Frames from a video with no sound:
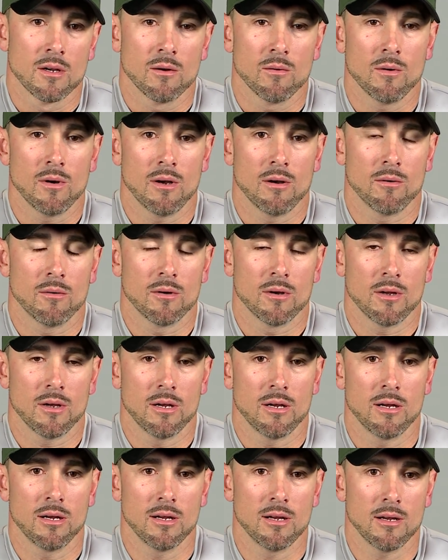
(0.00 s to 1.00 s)
Well,
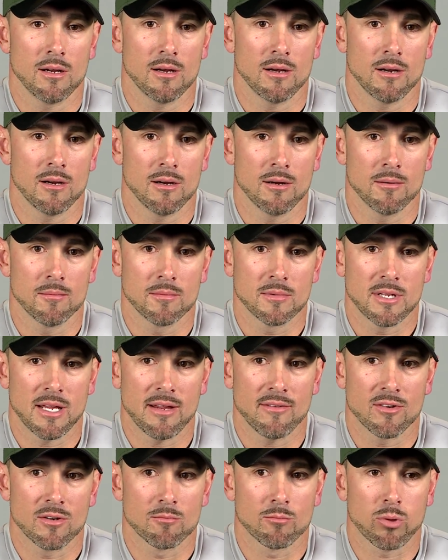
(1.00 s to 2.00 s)

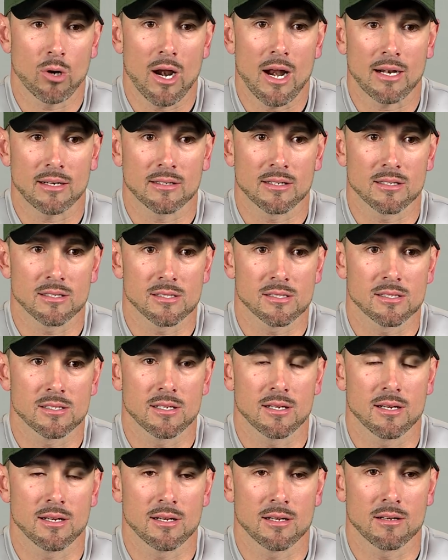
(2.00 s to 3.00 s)
David practiced
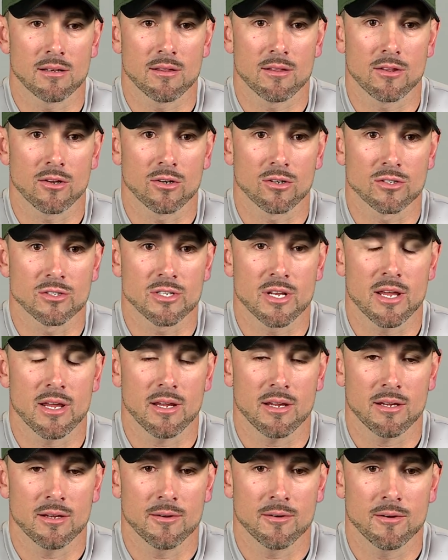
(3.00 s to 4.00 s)
on
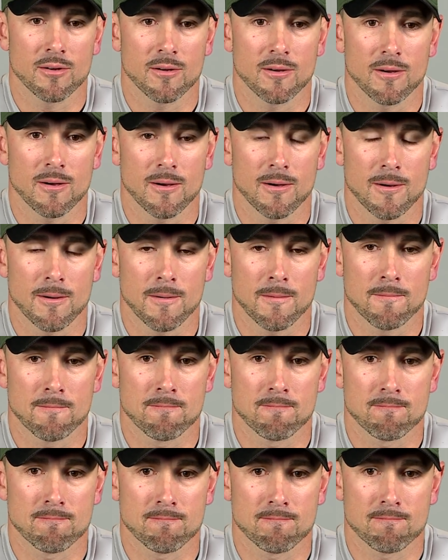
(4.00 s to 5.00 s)
Thursday, or
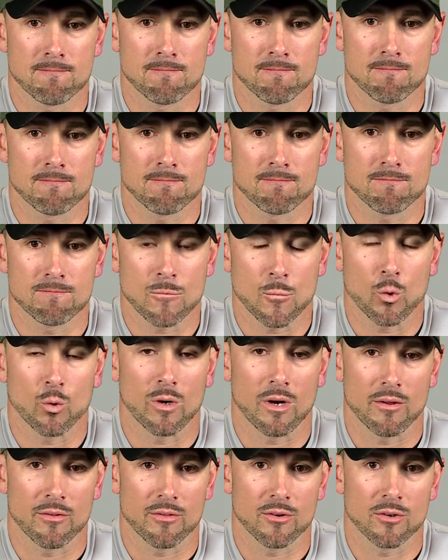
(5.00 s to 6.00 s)

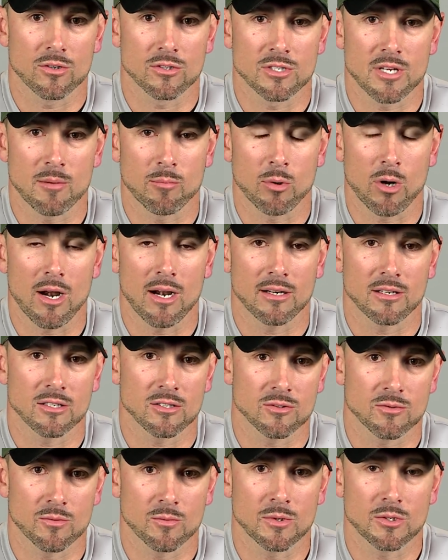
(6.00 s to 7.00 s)
our Thursday
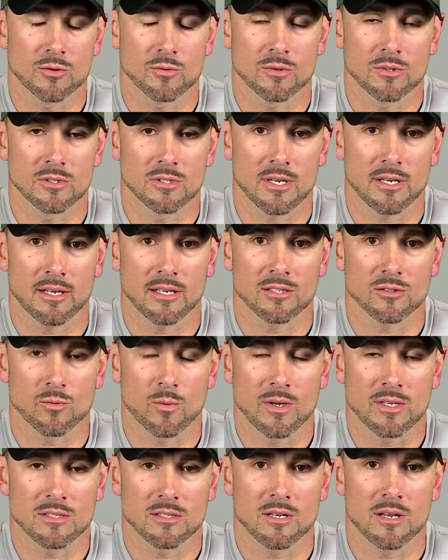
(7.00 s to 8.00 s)
practice, which was, I guess,
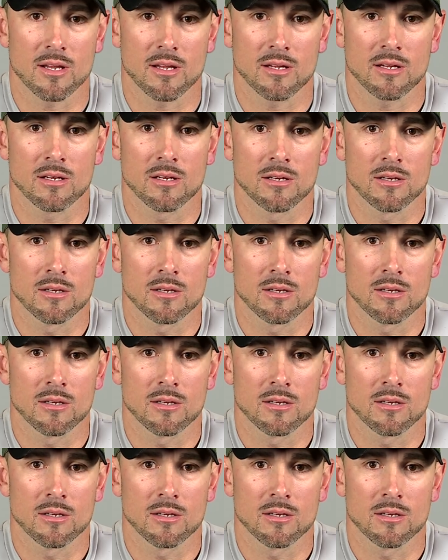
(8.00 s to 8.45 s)
Wednesday.